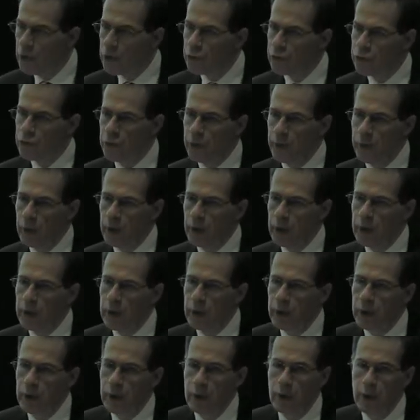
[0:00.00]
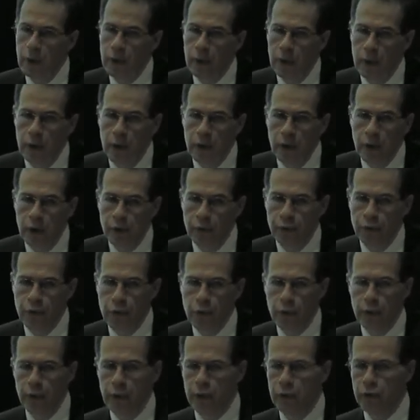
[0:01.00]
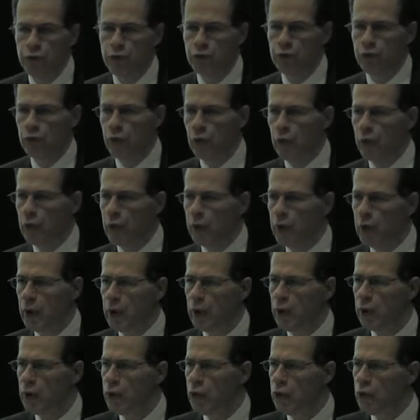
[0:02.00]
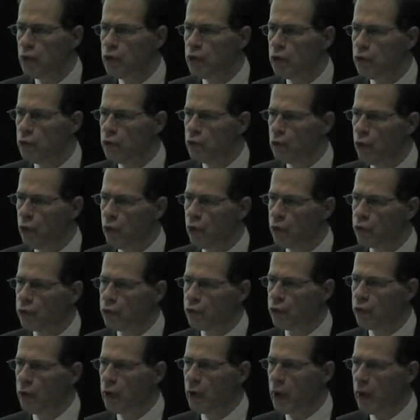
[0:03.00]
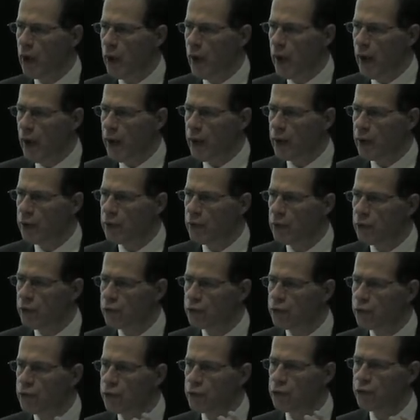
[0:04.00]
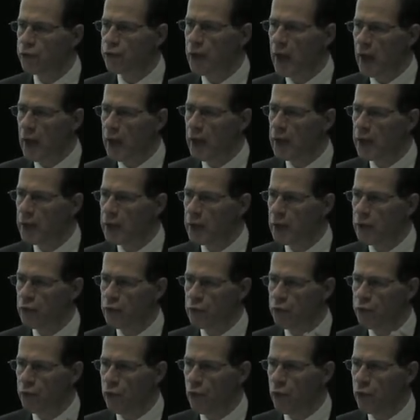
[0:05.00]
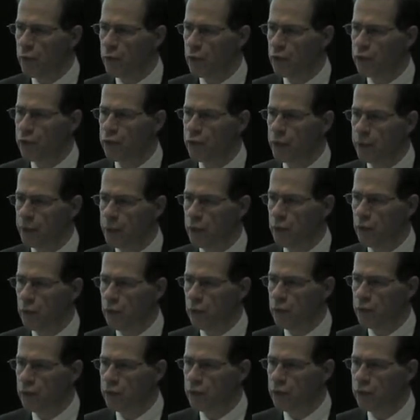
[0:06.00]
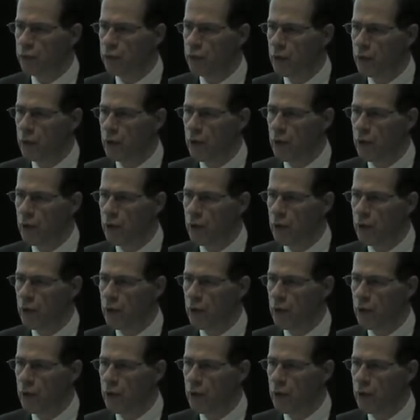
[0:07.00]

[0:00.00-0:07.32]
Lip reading: Similarly, if you're an insurer, you nurture and sustain informal supports